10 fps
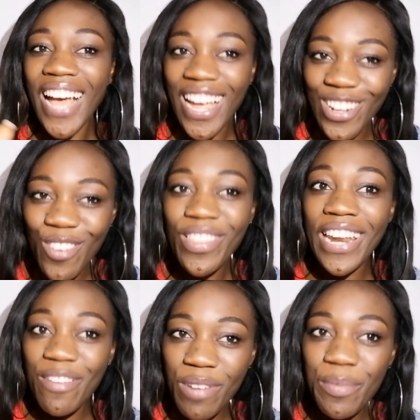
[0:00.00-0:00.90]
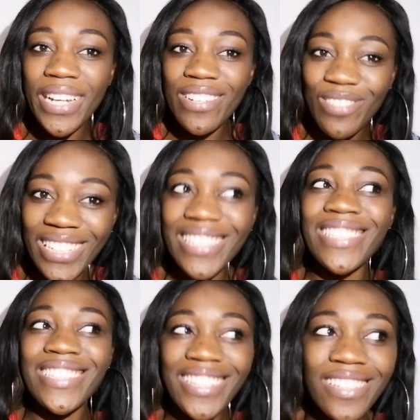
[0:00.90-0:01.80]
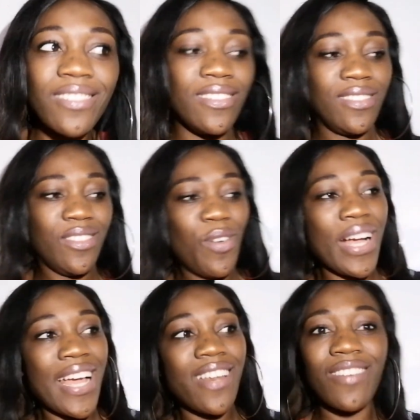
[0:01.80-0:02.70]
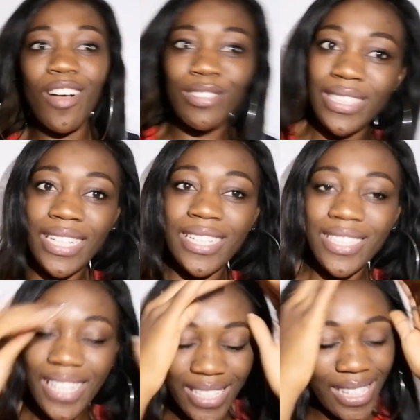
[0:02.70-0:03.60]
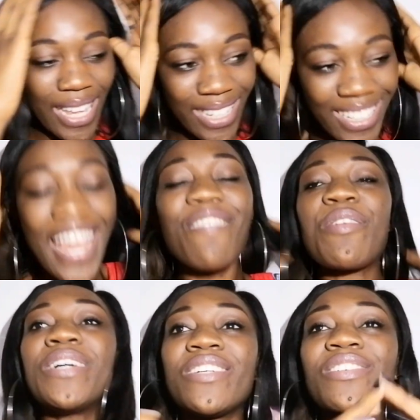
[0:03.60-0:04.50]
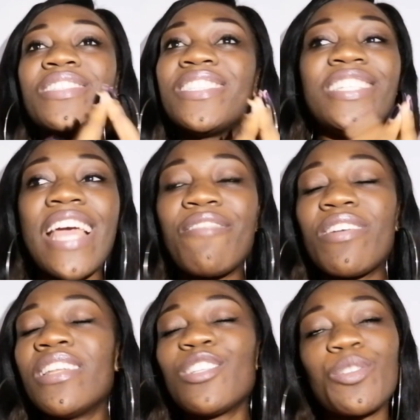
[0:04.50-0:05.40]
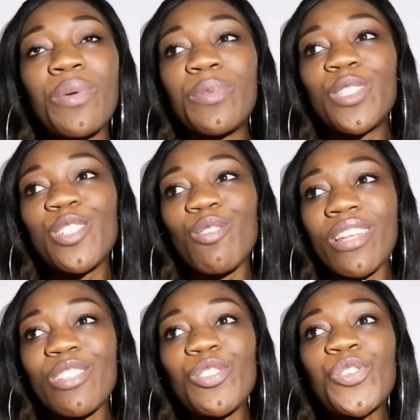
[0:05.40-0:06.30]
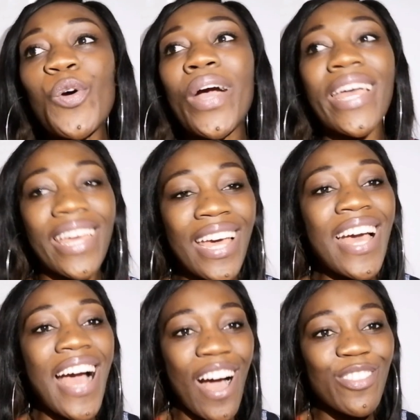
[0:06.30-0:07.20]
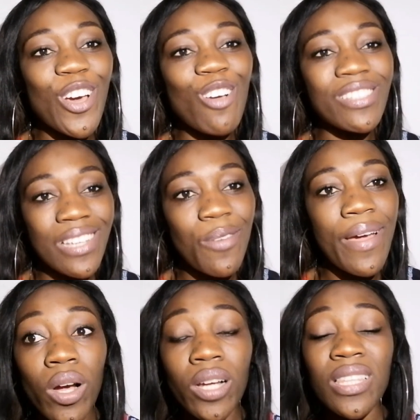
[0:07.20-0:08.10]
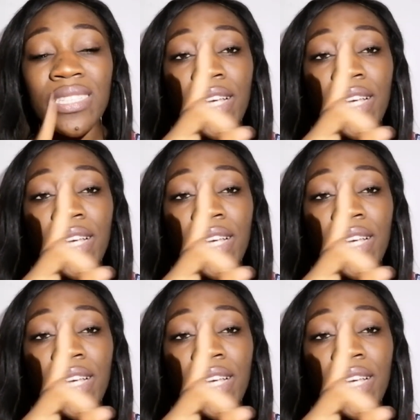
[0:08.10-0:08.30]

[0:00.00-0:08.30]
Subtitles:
I know that everybody was, what kind of hosting is this? Like, a lot of people did not enjoy how the hosting worked.